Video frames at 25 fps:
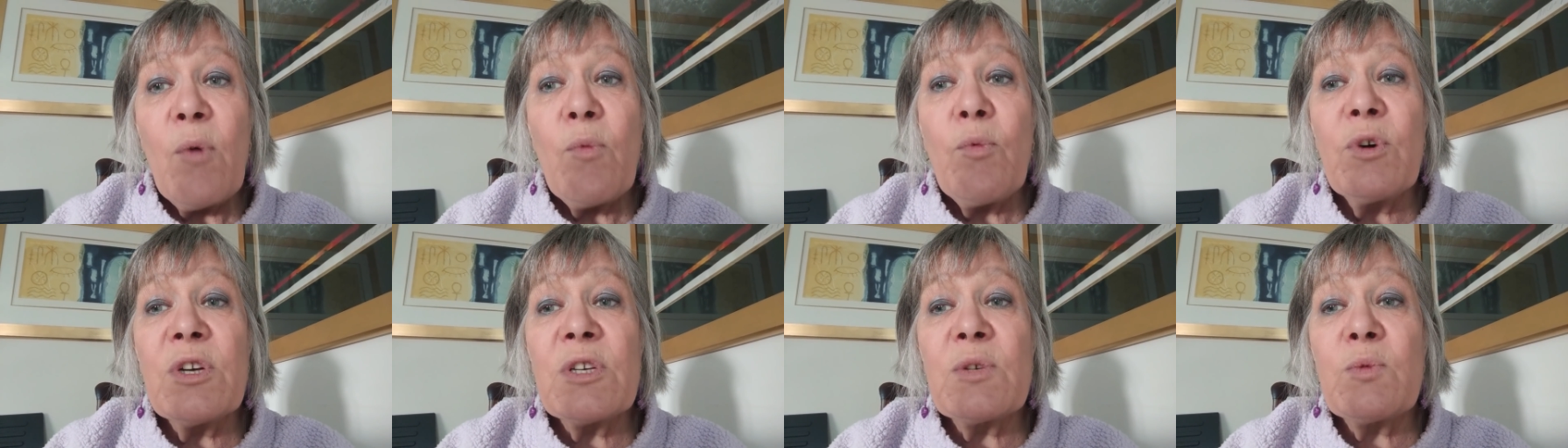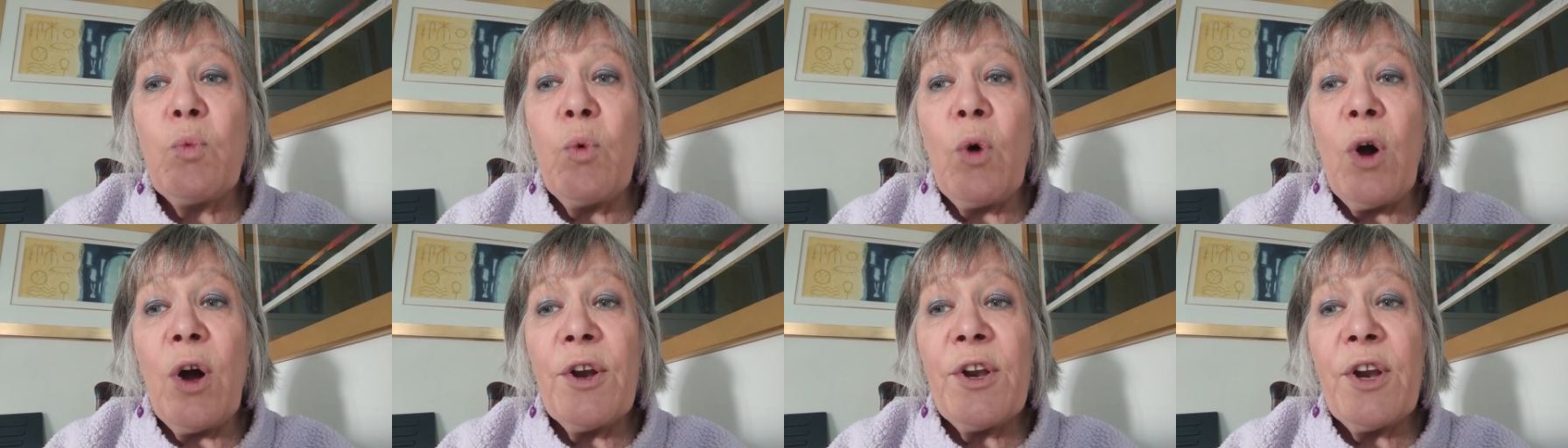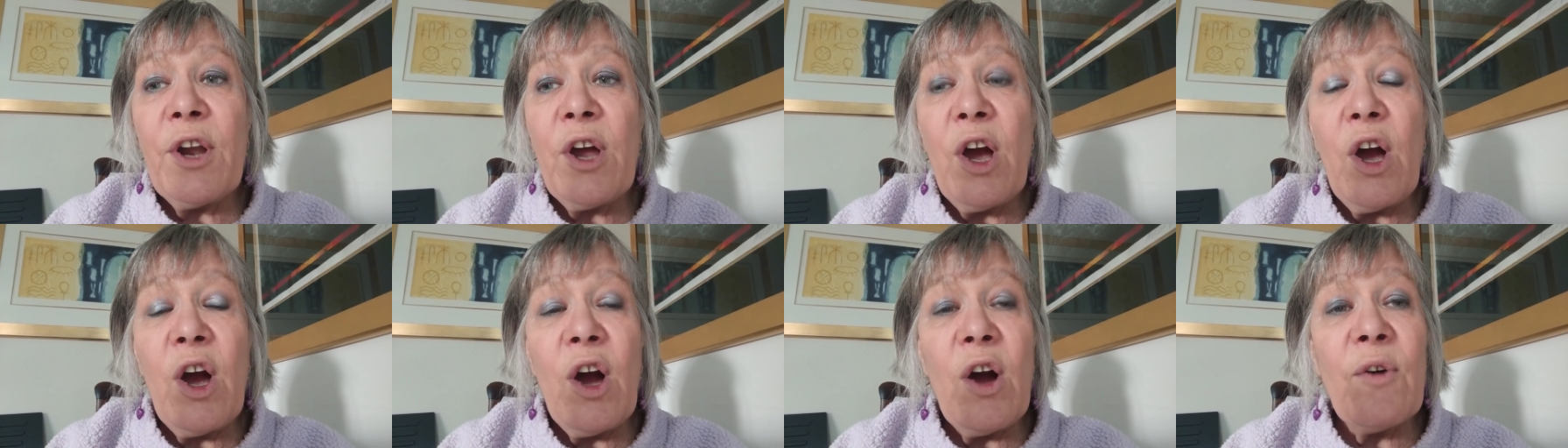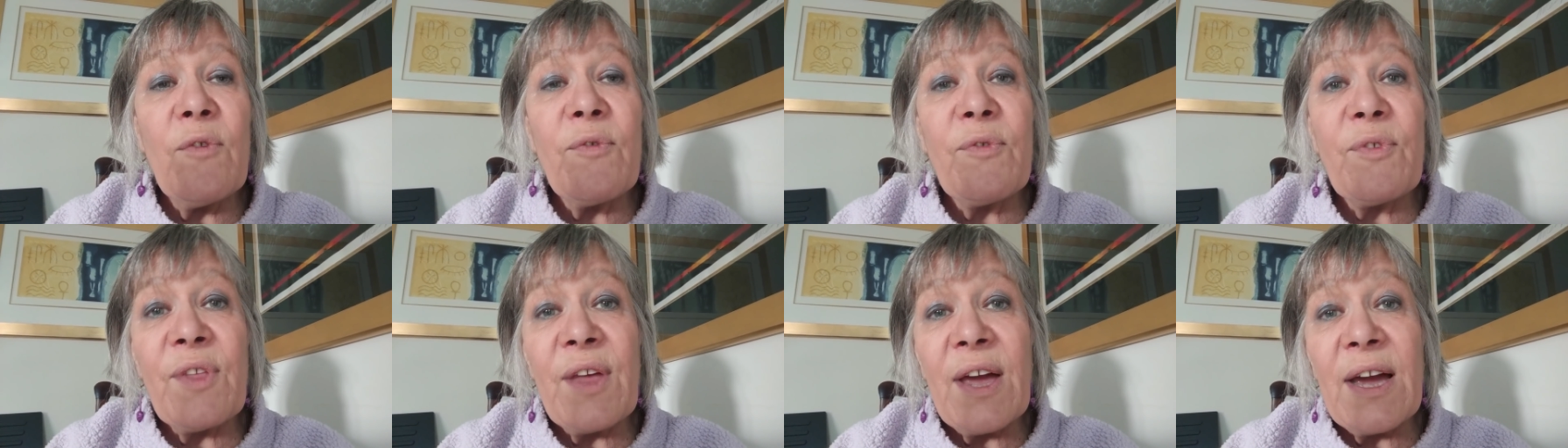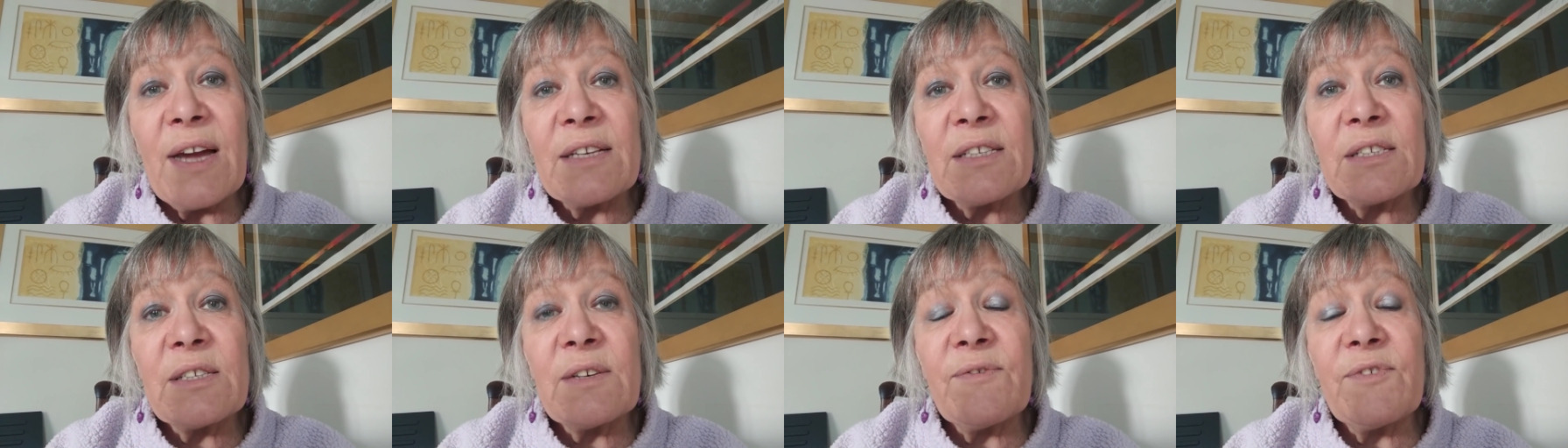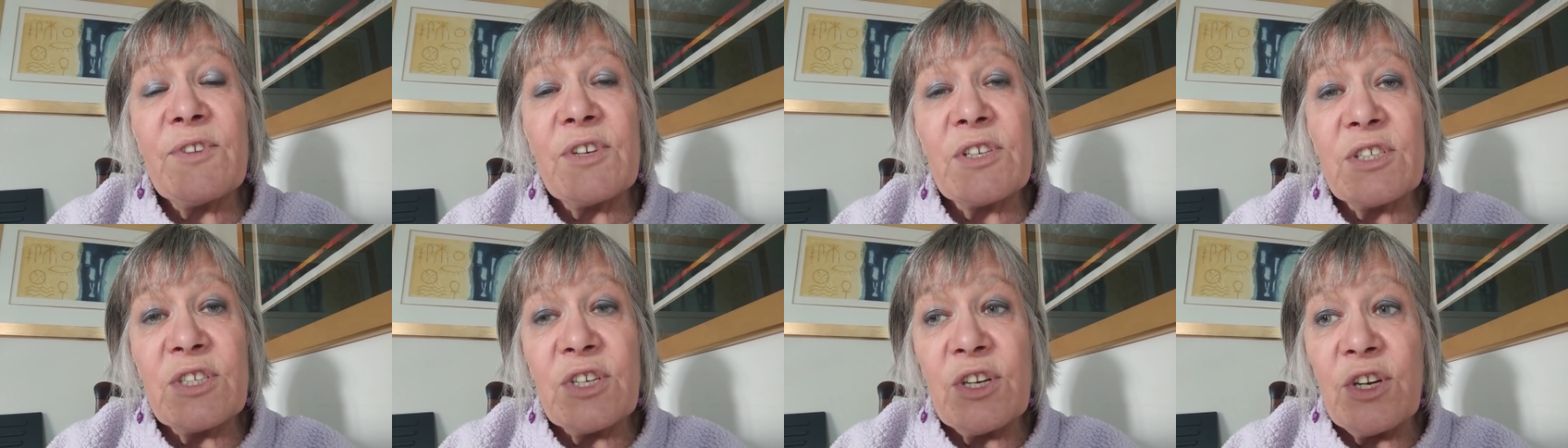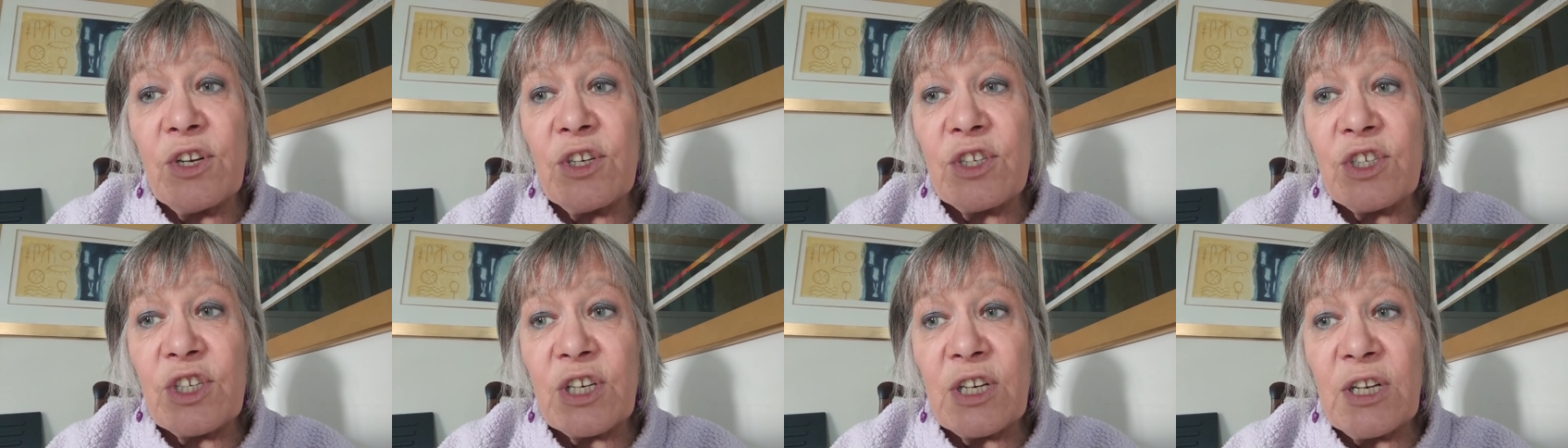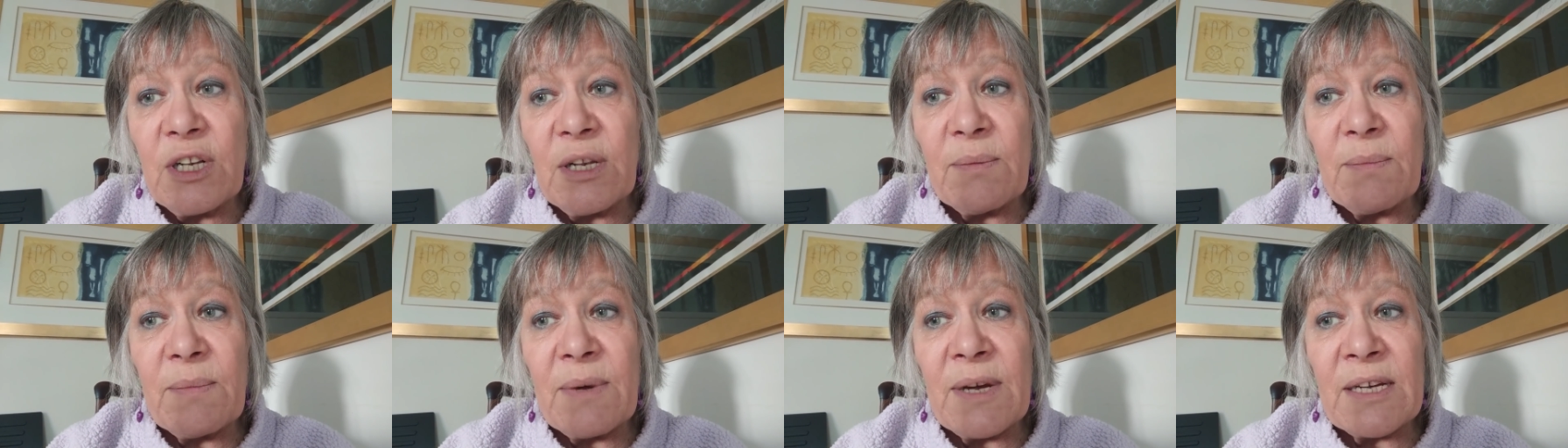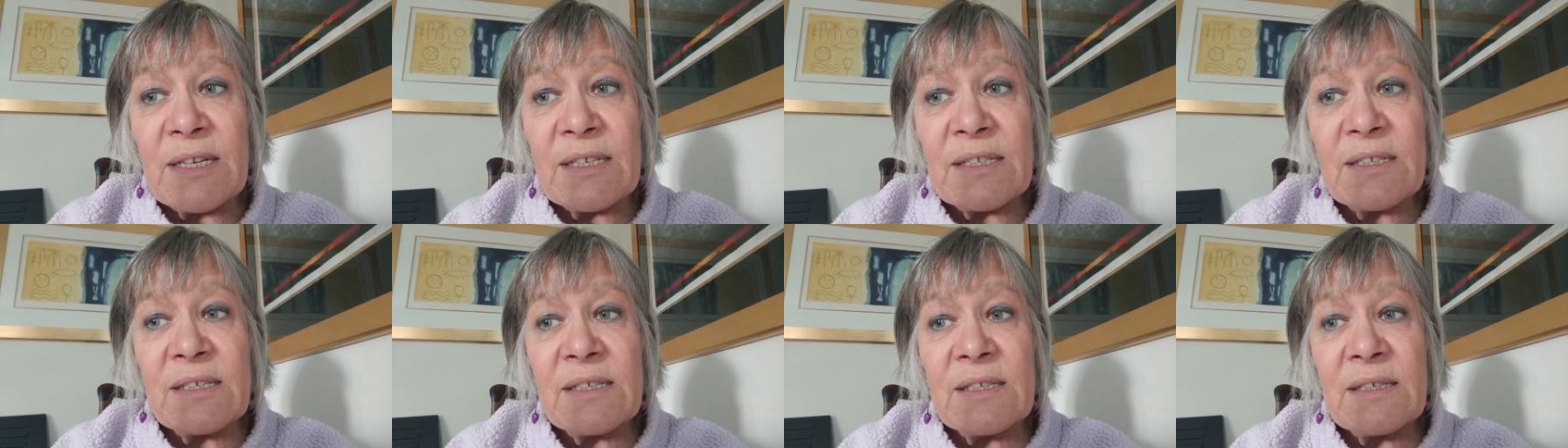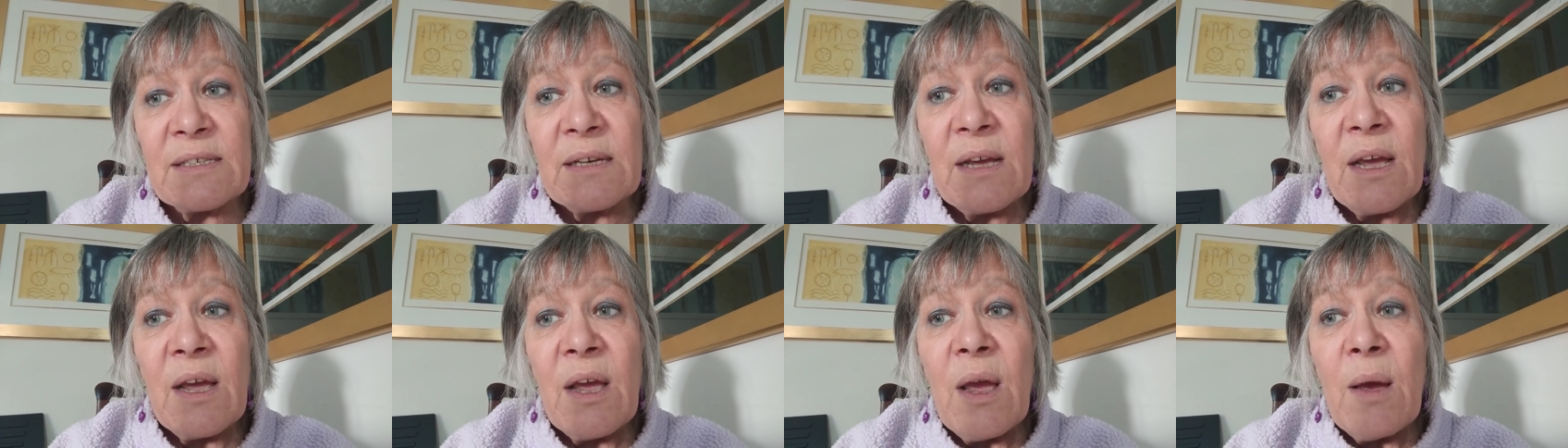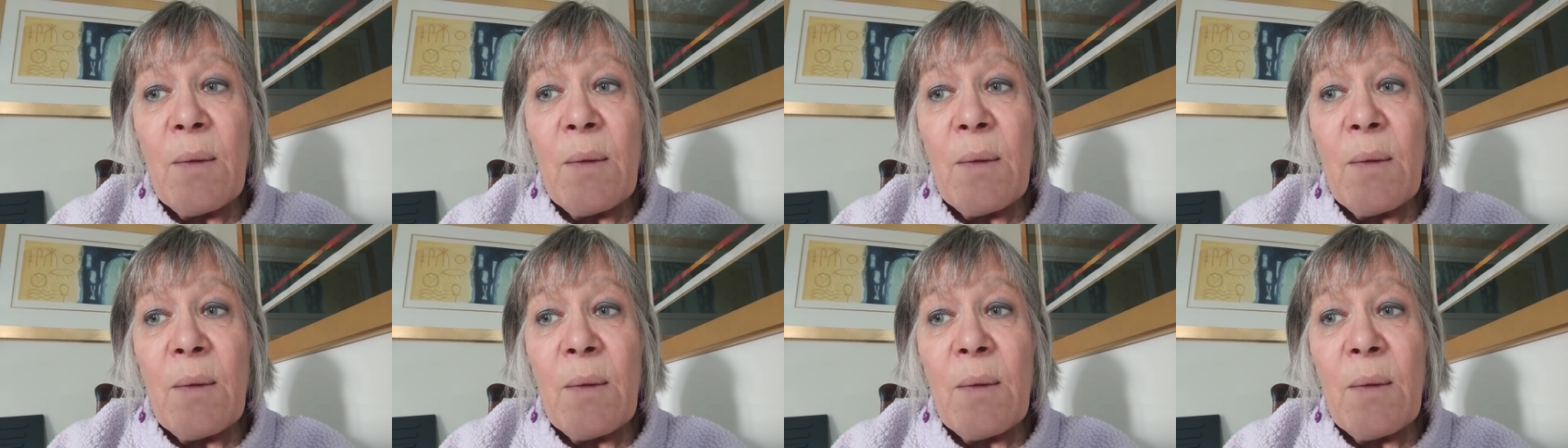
was 1/2 that of the surgical masks.